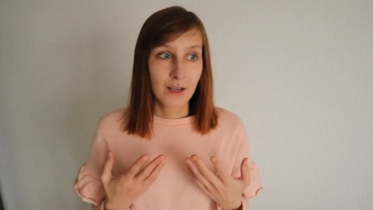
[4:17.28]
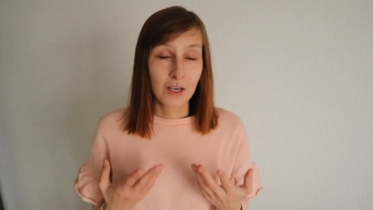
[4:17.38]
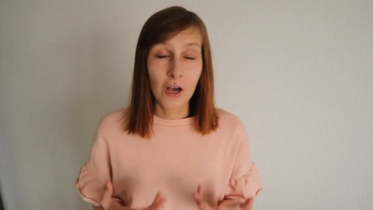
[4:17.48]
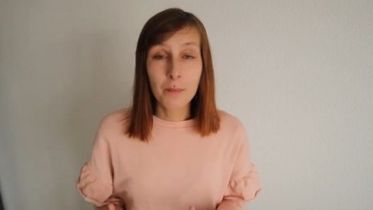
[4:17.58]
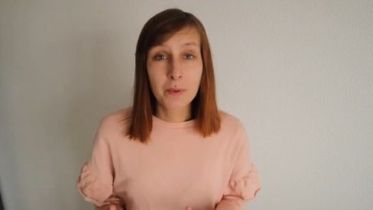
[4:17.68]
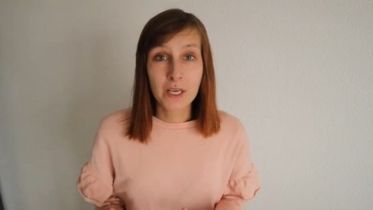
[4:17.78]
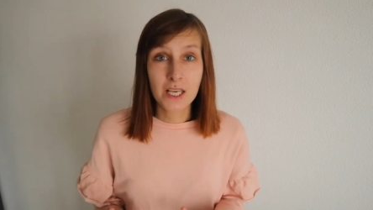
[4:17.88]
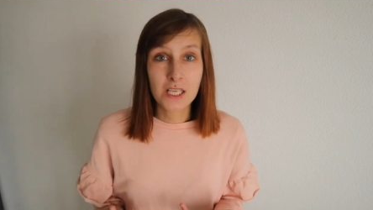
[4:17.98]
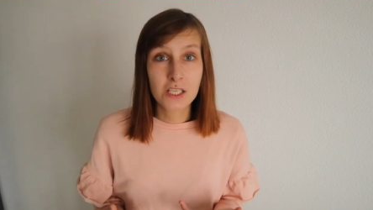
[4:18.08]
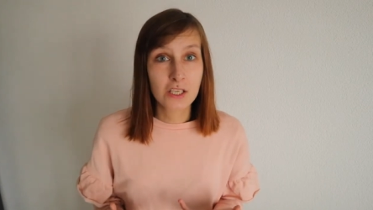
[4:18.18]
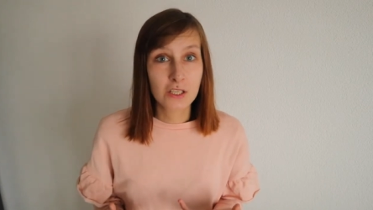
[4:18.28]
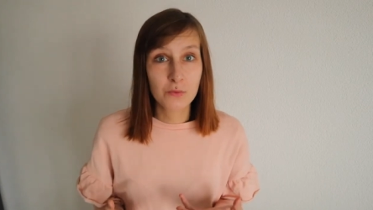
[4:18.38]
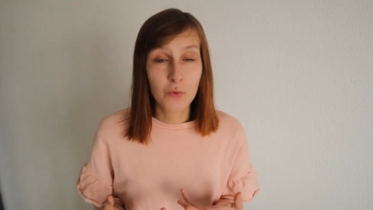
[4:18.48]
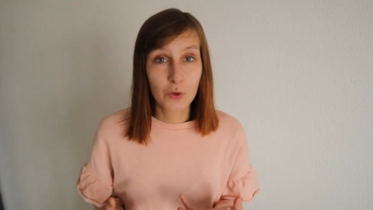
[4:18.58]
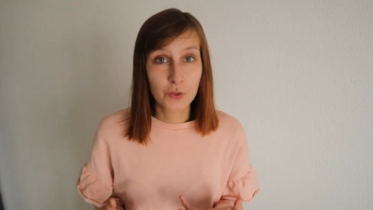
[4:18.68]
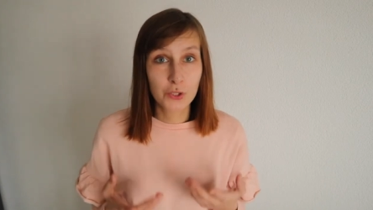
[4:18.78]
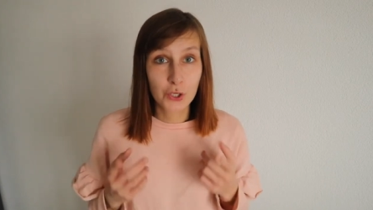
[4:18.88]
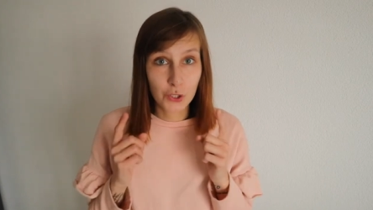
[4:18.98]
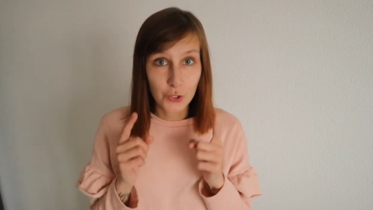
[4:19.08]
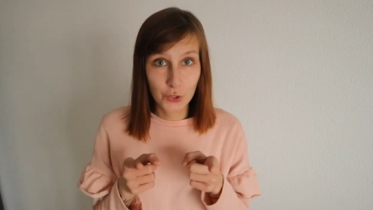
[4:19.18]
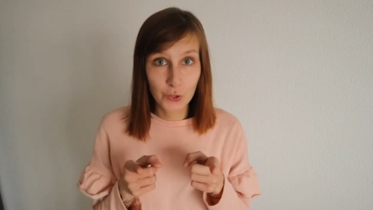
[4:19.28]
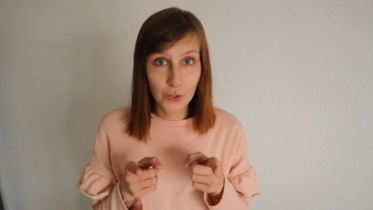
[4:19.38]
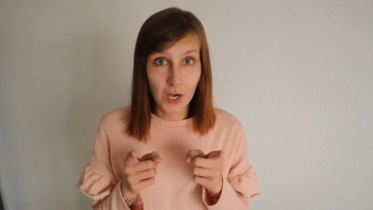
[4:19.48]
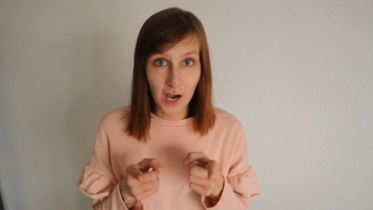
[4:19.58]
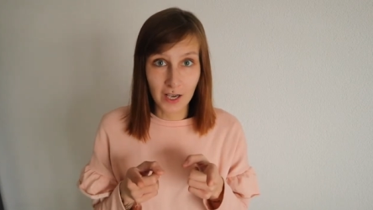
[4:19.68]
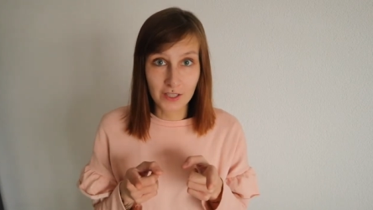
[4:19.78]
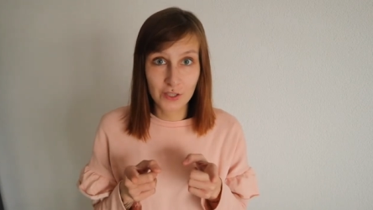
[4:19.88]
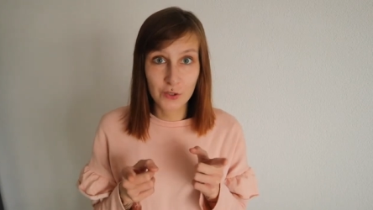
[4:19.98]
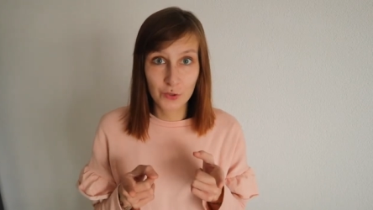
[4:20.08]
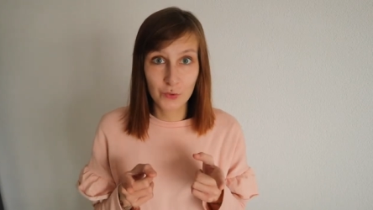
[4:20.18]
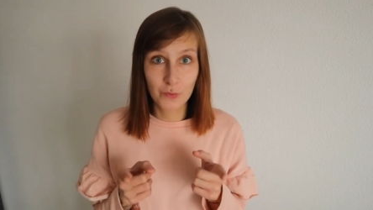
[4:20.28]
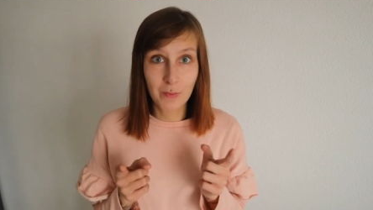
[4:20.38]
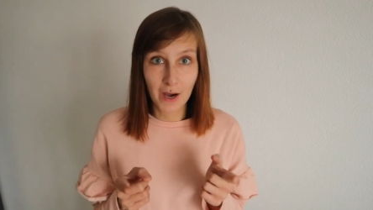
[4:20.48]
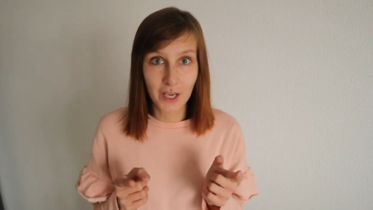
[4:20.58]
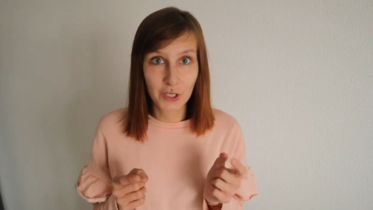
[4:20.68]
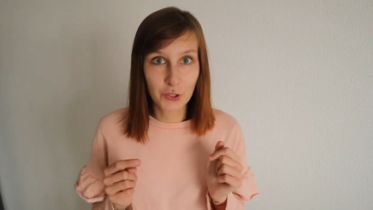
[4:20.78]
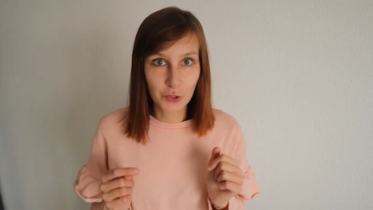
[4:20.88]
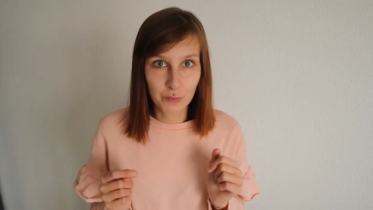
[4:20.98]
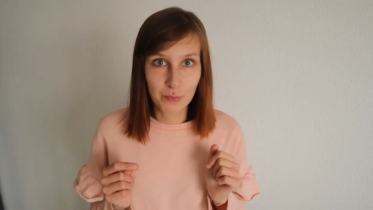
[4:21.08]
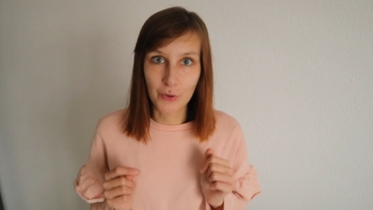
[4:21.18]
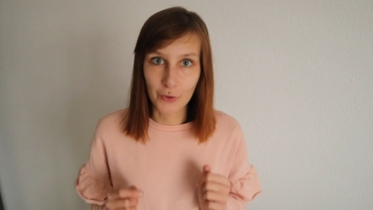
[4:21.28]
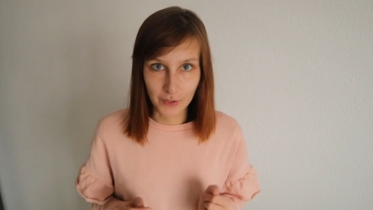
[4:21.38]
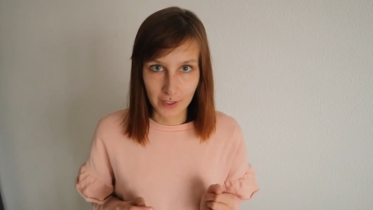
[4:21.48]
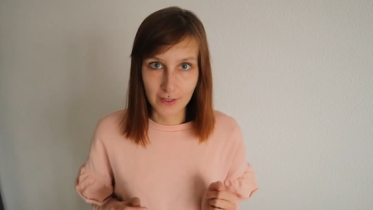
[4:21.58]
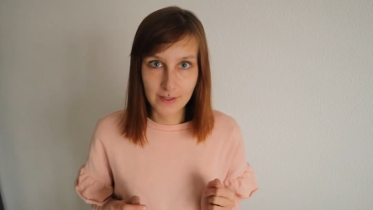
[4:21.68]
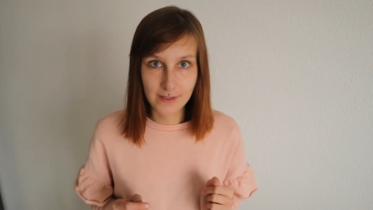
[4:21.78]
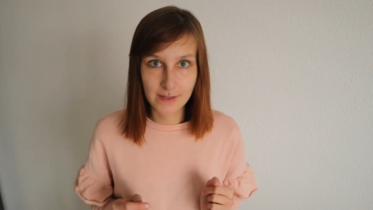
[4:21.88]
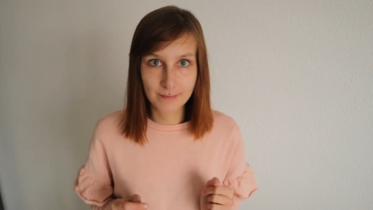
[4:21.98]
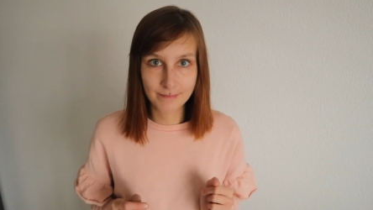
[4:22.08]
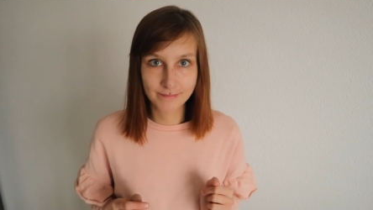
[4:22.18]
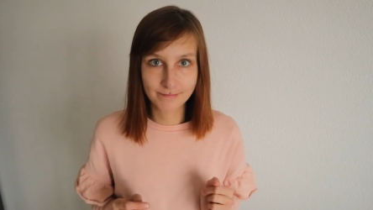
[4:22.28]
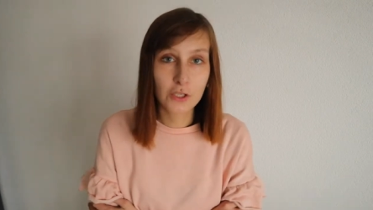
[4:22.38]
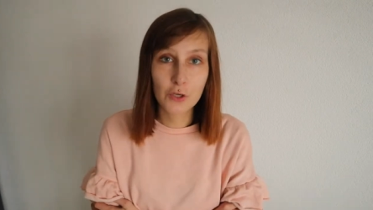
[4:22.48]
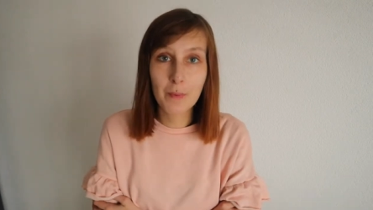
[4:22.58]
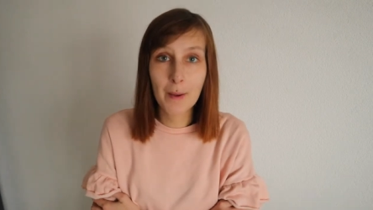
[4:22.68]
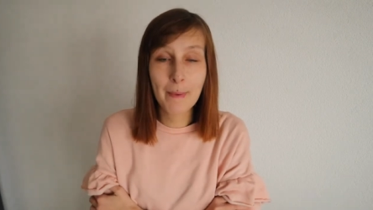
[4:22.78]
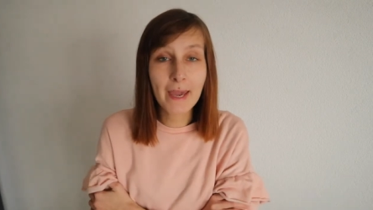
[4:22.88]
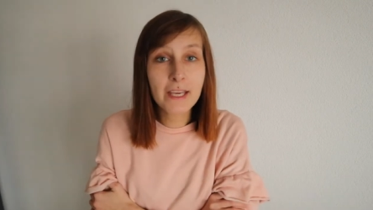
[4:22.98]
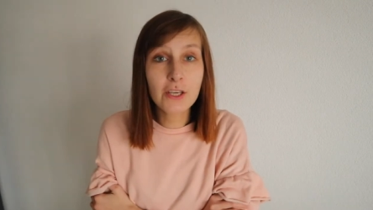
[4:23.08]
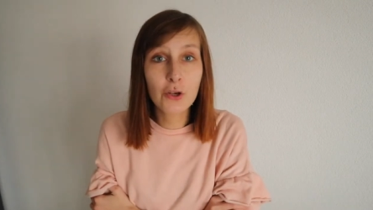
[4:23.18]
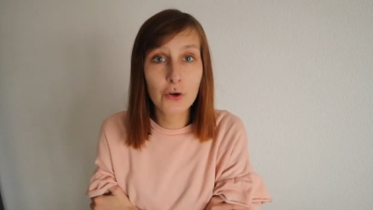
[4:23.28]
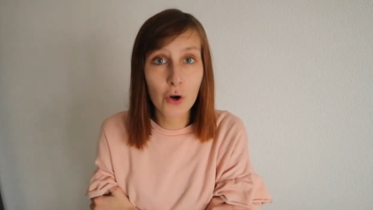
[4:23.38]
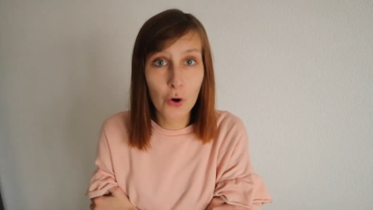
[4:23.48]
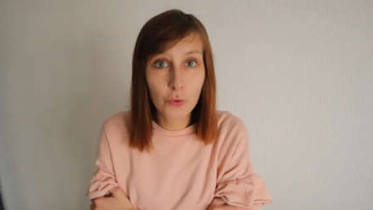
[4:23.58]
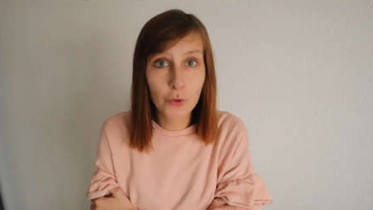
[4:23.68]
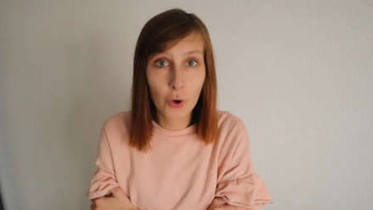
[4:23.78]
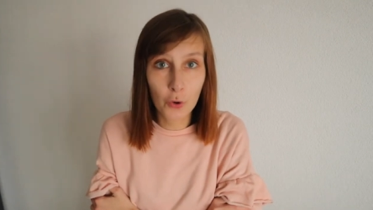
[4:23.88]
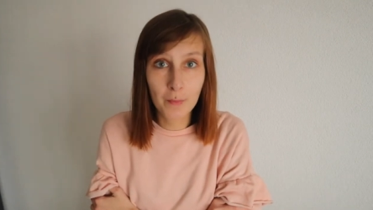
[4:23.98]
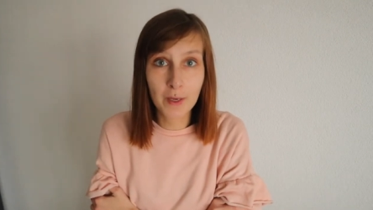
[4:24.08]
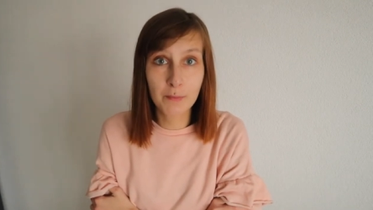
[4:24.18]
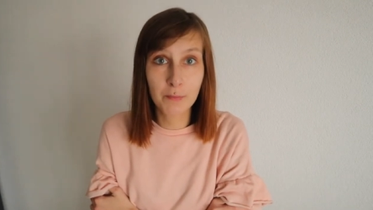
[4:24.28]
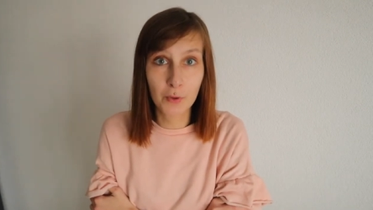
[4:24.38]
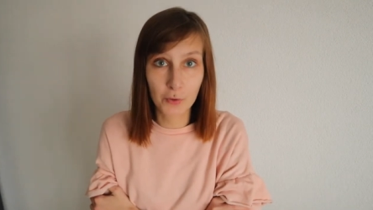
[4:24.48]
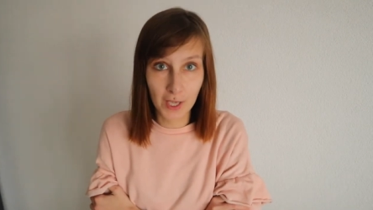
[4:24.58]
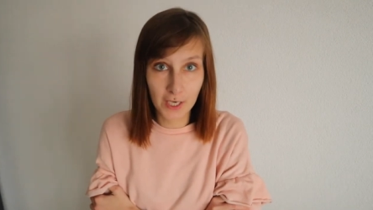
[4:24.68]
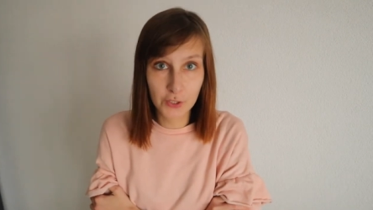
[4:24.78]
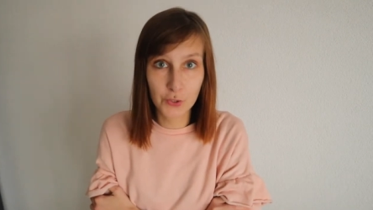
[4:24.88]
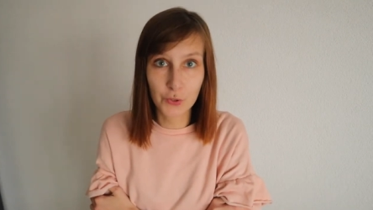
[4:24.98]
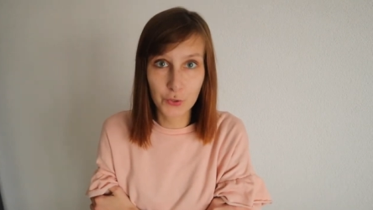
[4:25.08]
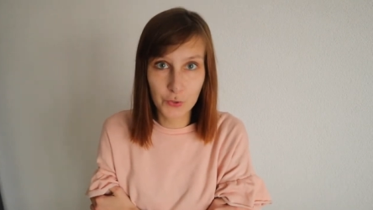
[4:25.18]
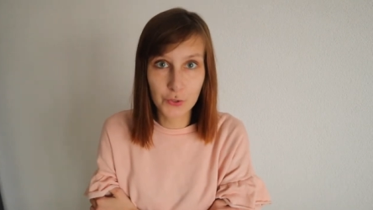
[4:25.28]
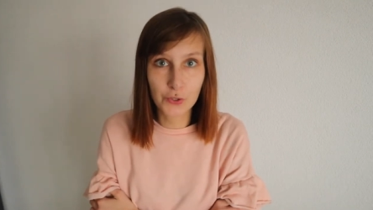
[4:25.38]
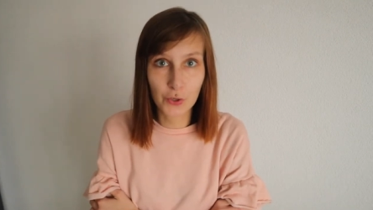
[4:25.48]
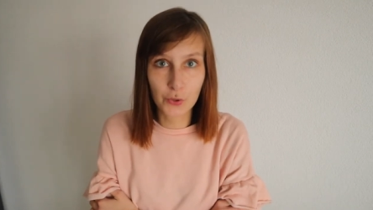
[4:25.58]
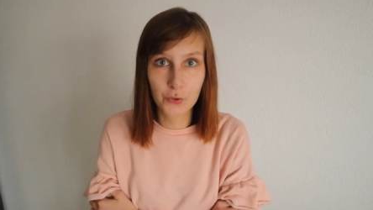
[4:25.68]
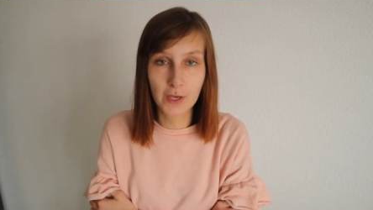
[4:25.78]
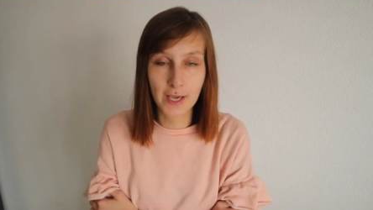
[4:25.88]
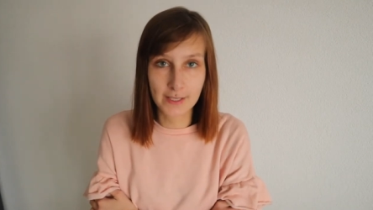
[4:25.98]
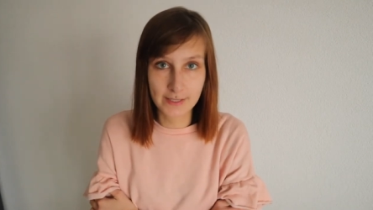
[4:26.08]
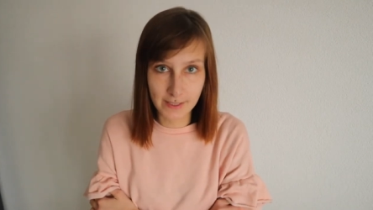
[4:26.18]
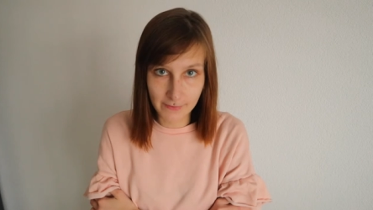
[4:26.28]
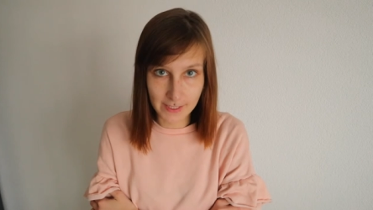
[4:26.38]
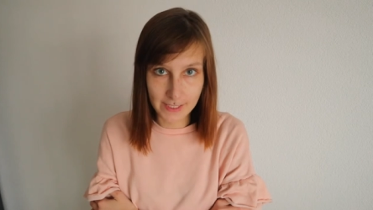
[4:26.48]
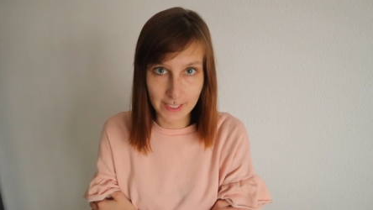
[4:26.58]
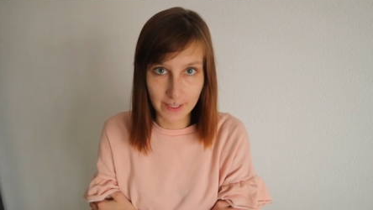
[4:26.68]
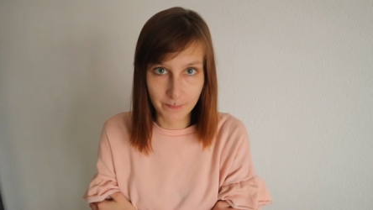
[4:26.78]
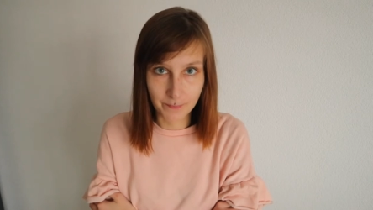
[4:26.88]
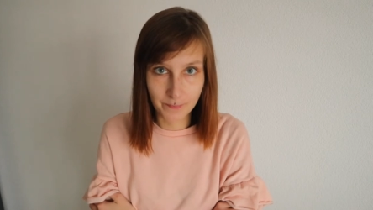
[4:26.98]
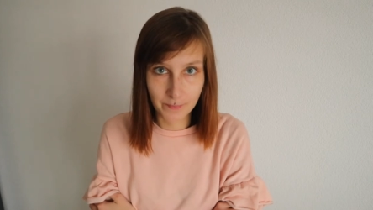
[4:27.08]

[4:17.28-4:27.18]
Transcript: Companies just want you guys to buy new products. So by making your own homemade products, you use your creativity.